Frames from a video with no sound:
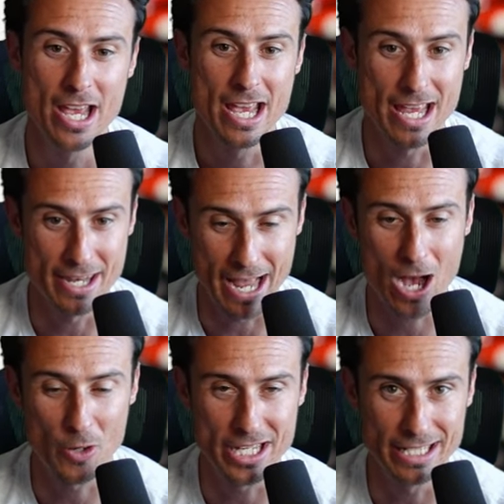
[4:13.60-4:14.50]
and
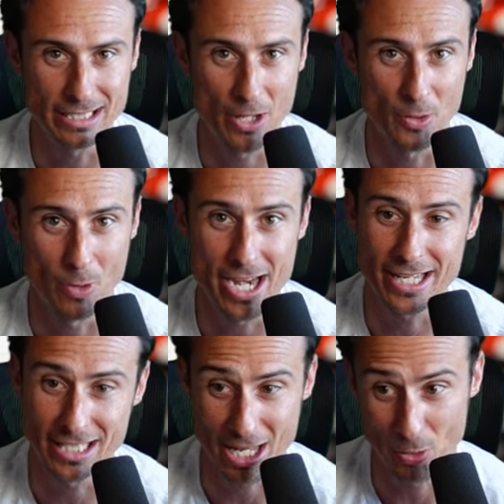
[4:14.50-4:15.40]
now he gets on the
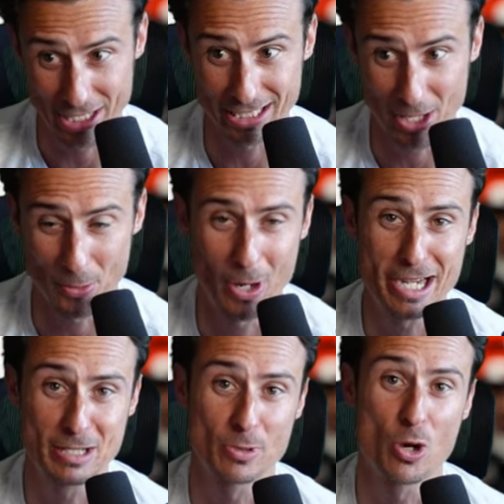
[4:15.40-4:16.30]
ranking. Not only gets on the
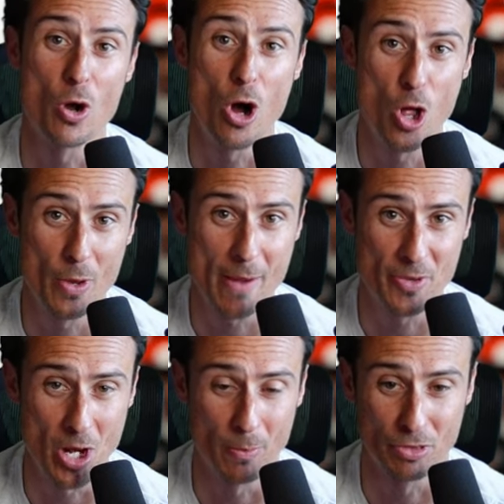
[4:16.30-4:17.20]
rankings, but he goes all the way up
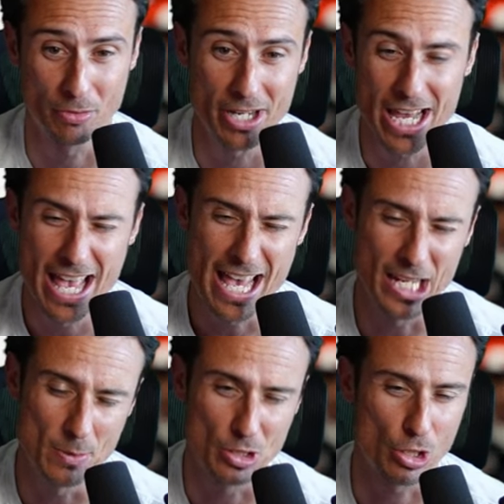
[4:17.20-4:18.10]
to number 3,
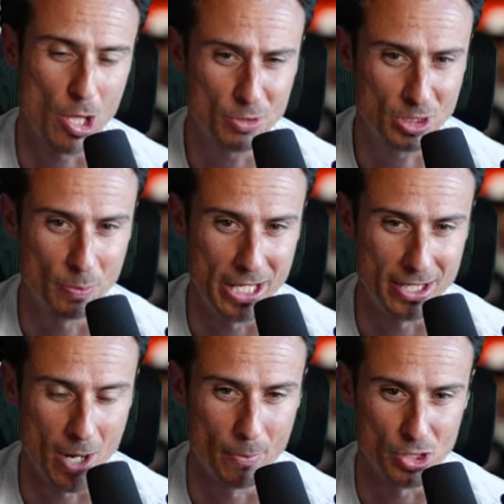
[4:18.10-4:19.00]
and he was close to being
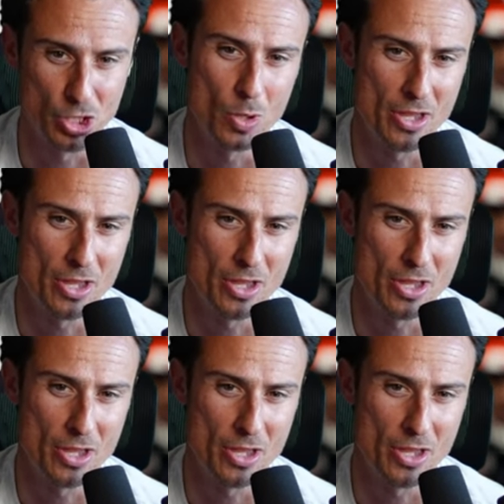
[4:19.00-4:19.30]
number 2.